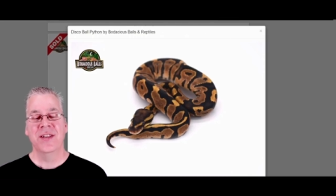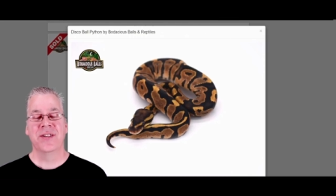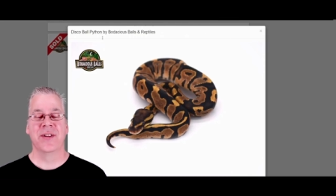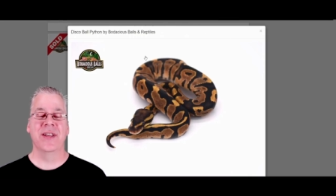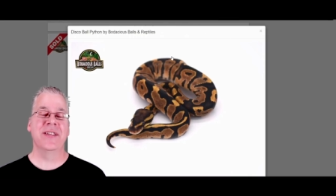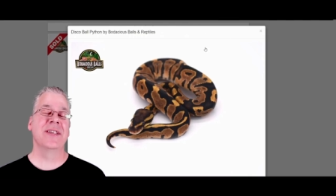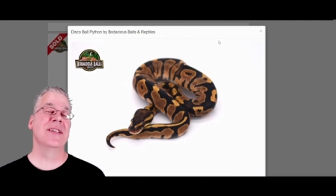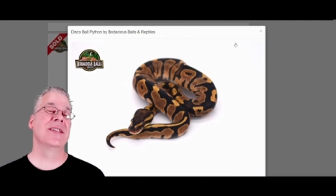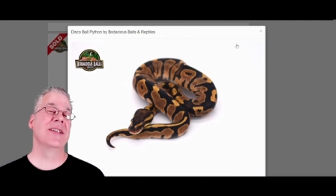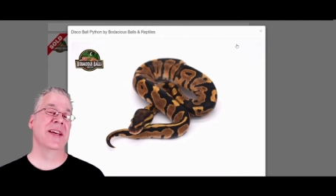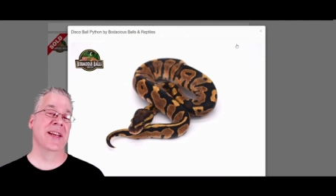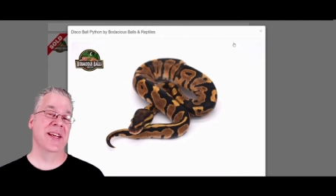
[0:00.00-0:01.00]
So this
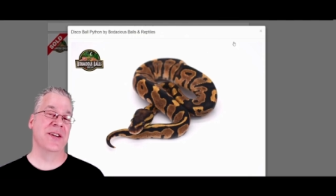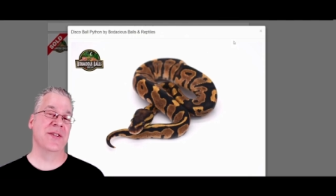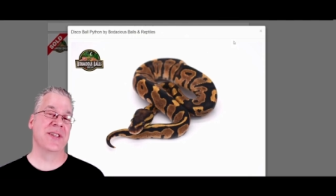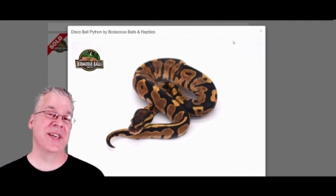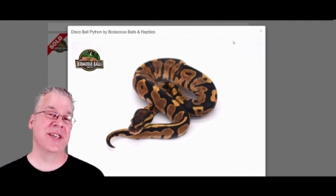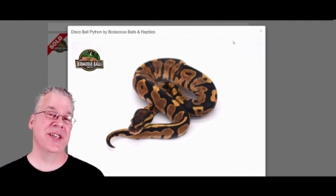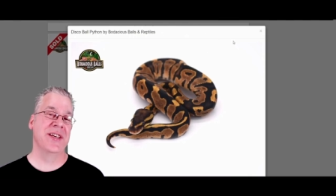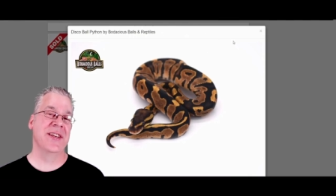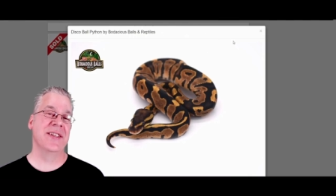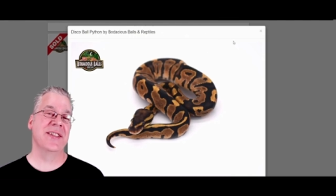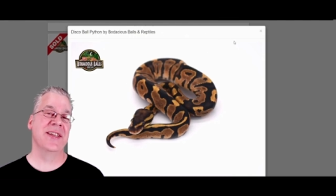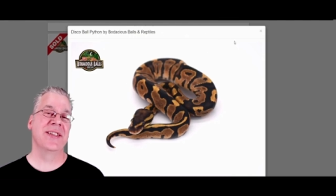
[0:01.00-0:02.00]
is an interesting gene.
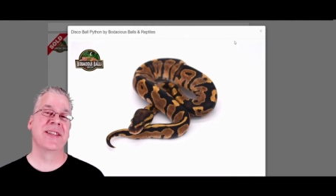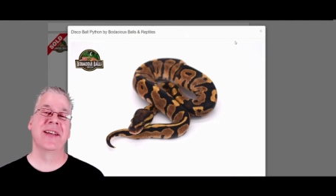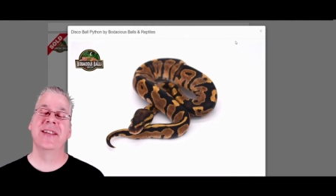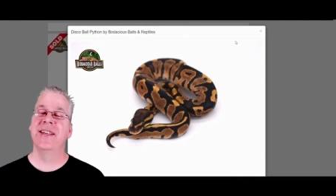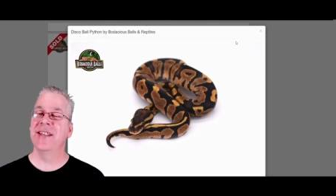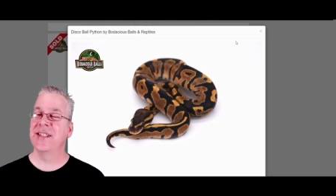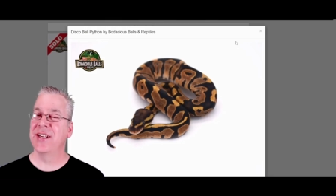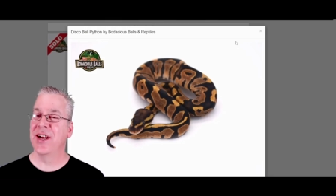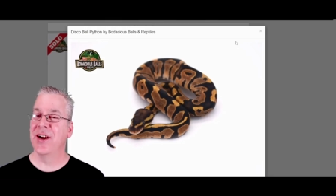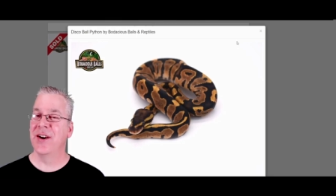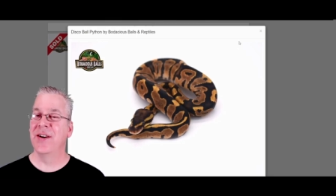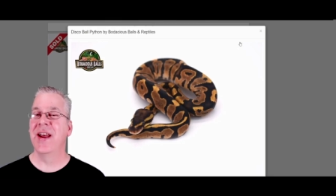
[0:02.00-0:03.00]
This is the
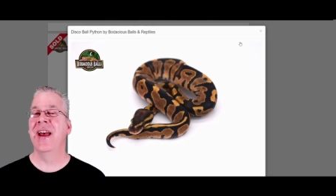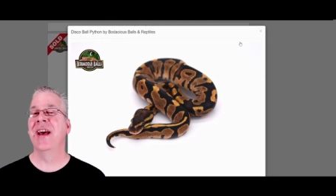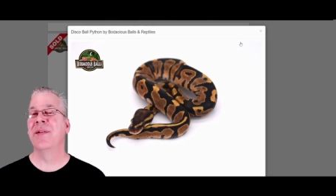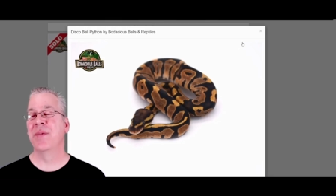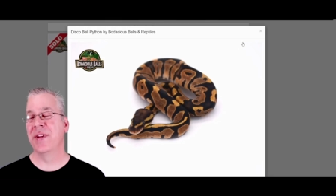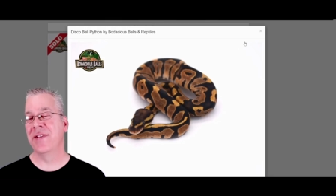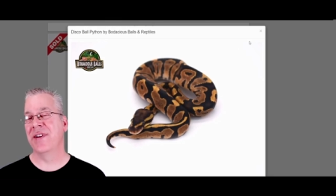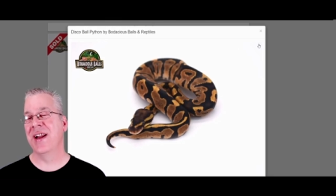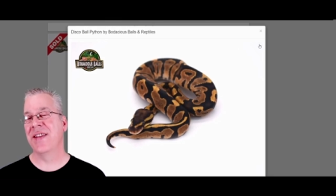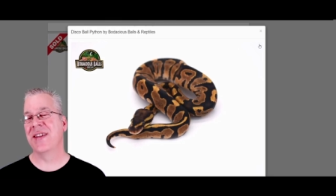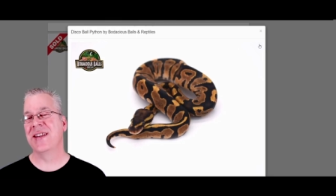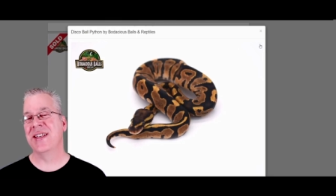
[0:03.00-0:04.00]
disco, and believe it or
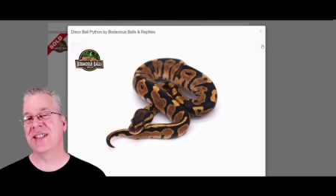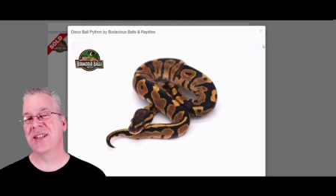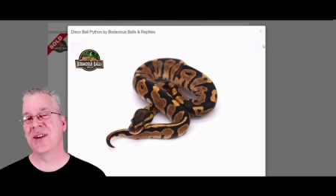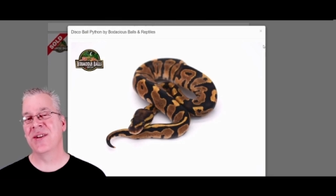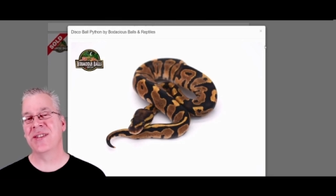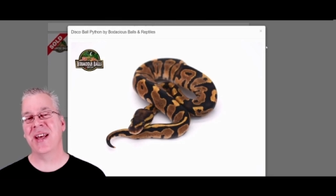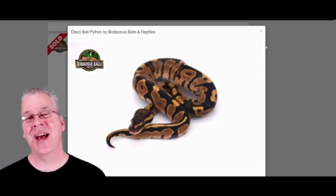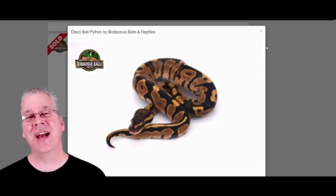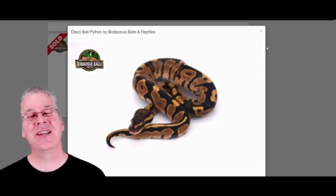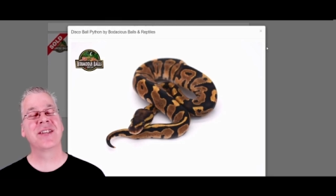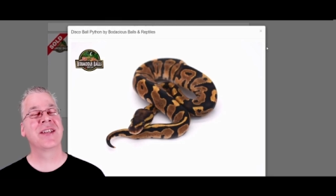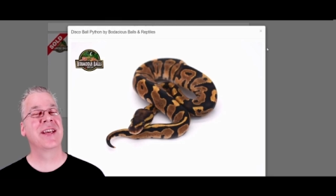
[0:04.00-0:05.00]
not, the disco is
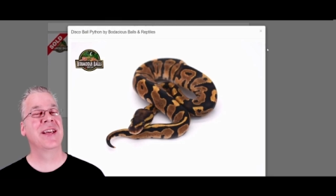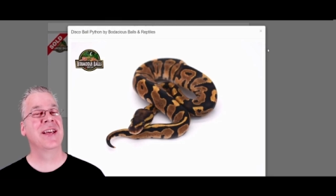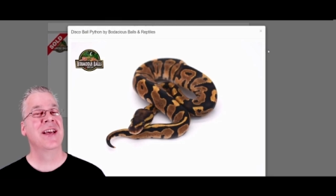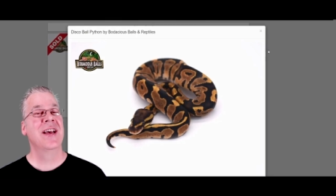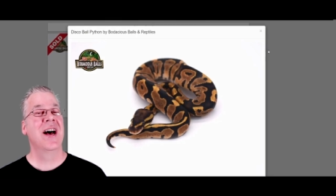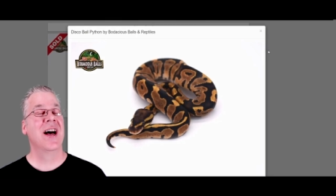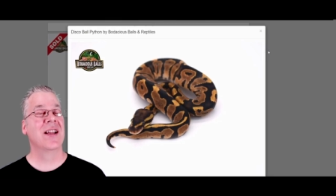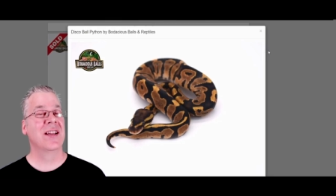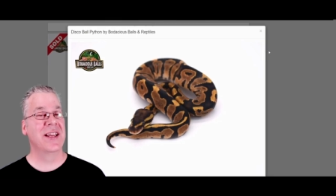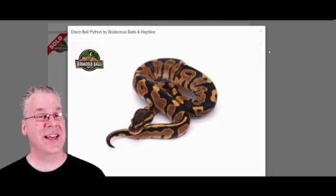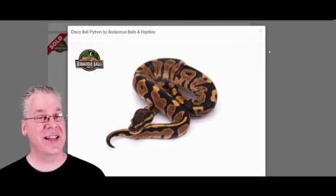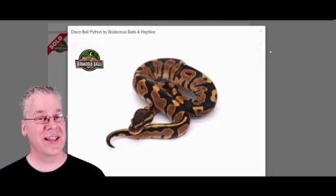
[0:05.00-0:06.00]
actually
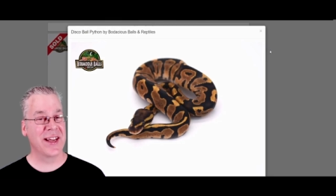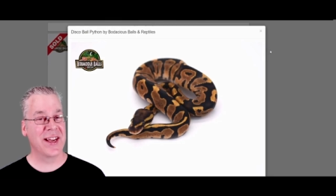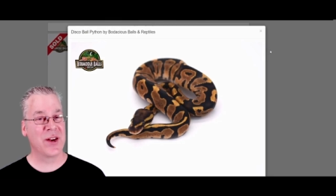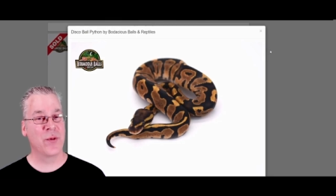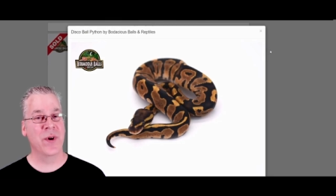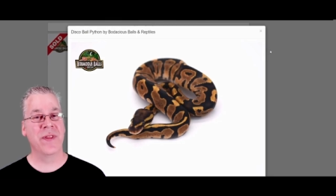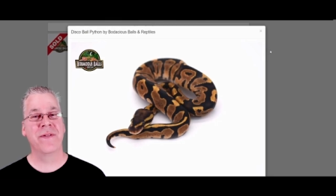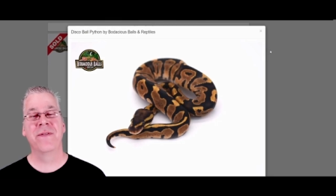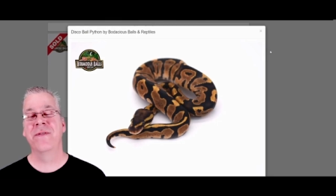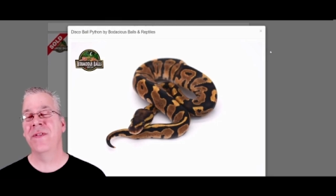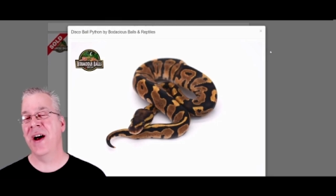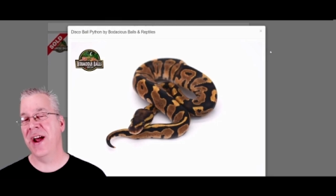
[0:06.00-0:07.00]
allelic with
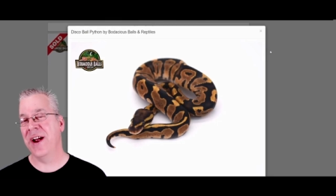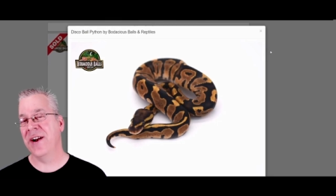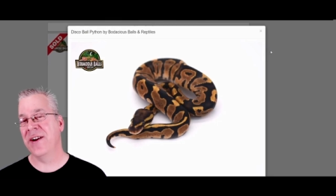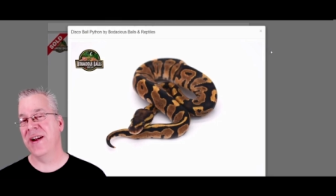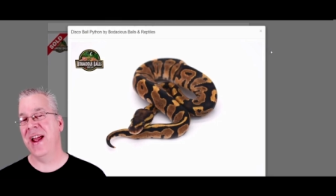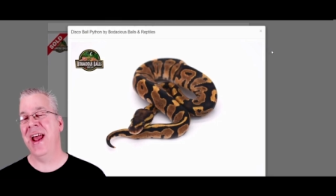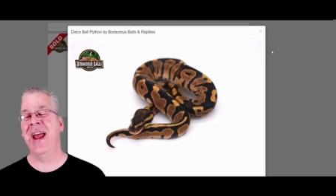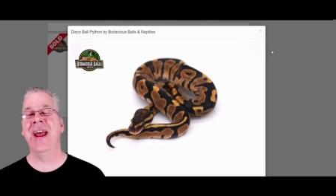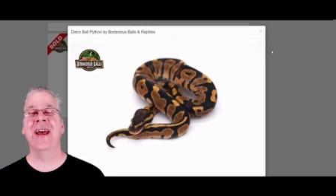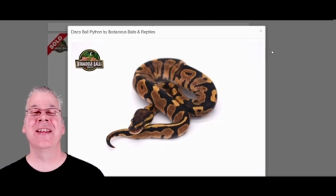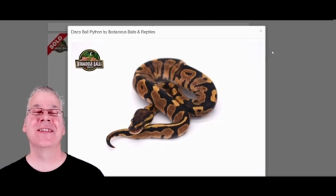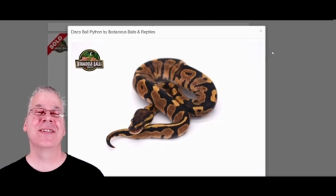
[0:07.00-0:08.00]
fire
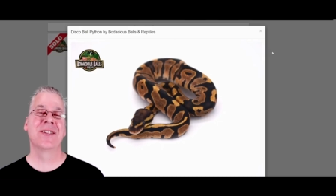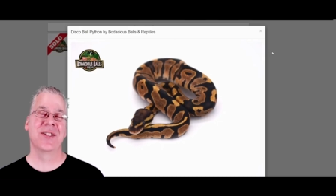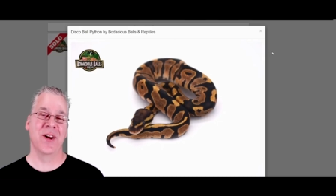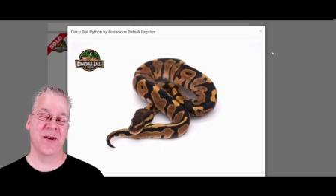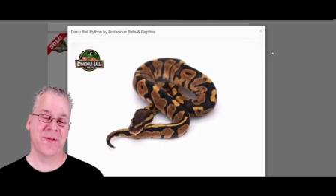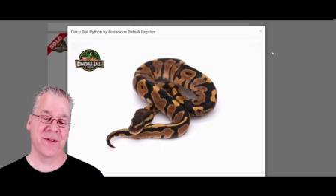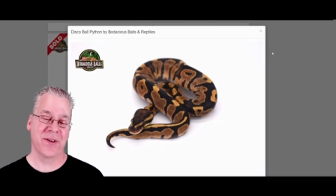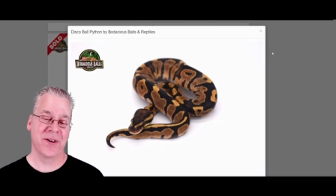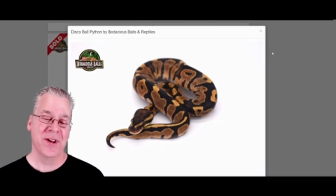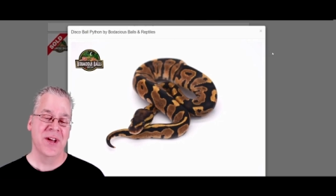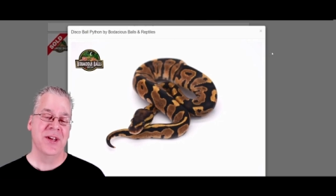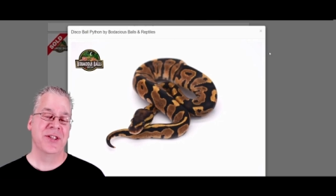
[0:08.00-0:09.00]
and
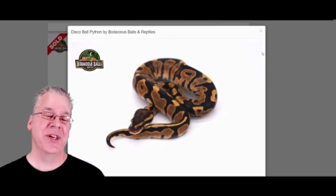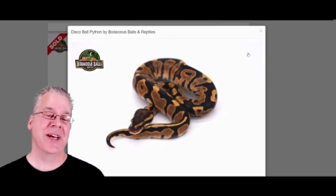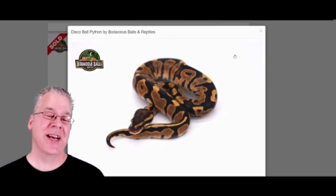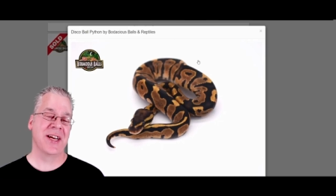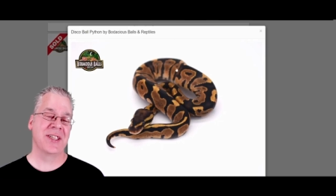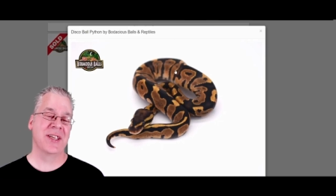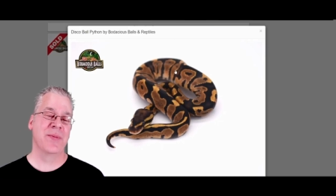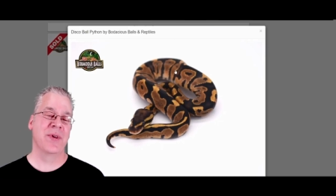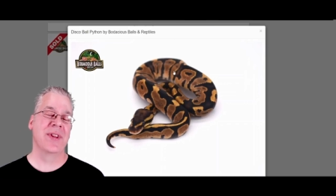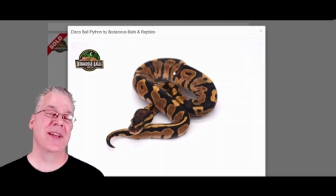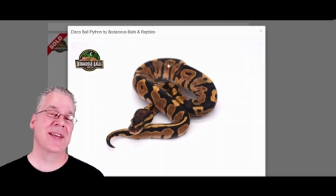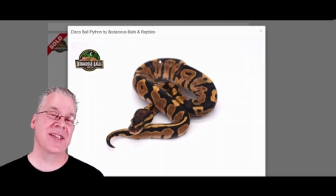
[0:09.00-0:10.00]
sulfur. So you can actually
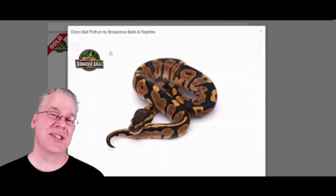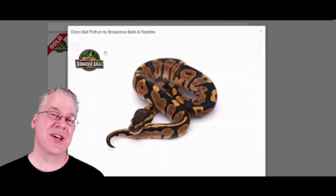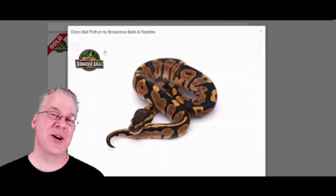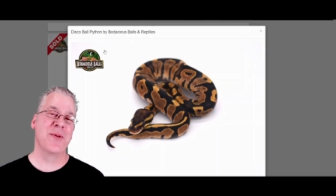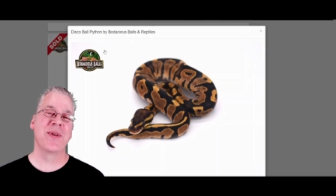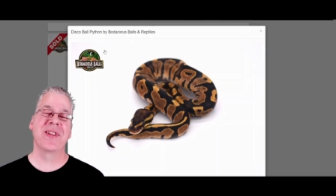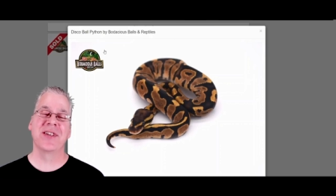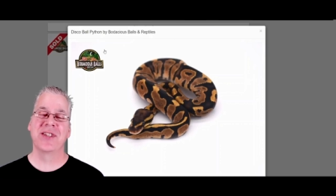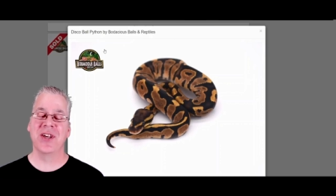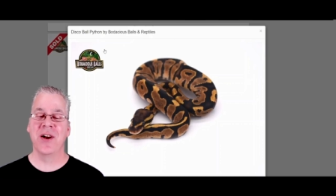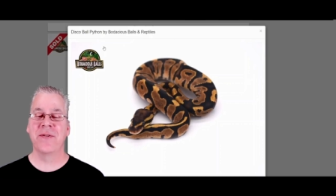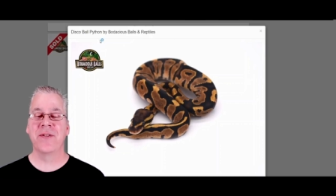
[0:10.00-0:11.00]
breed the disco with the
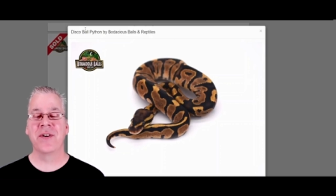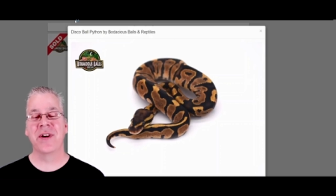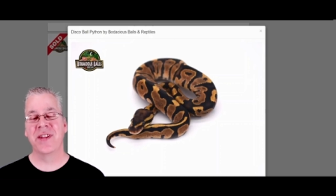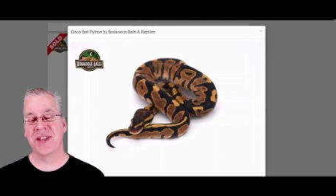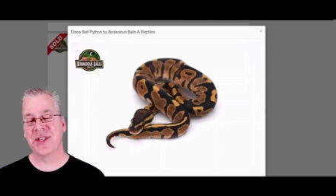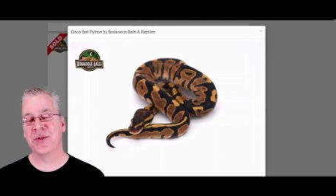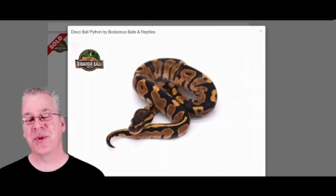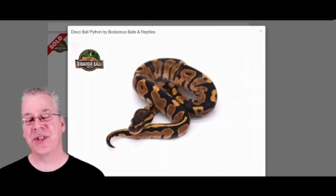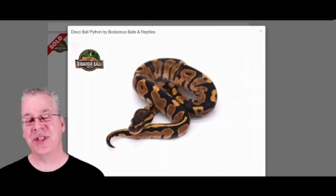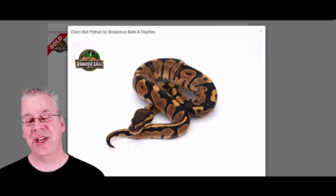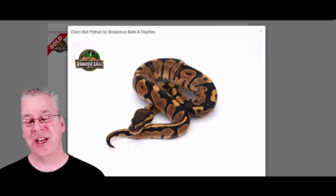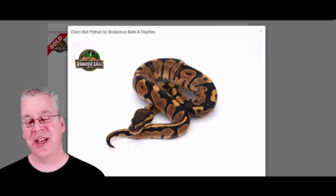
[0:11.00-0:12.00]
sulfur, and this is
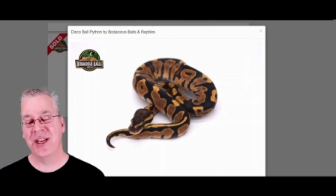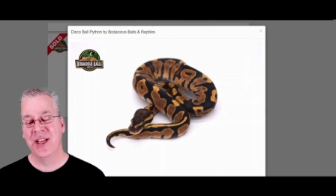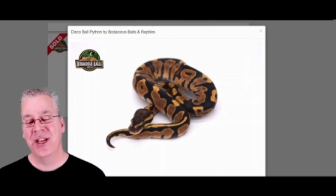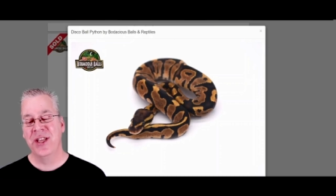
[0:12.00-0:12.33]
what you get.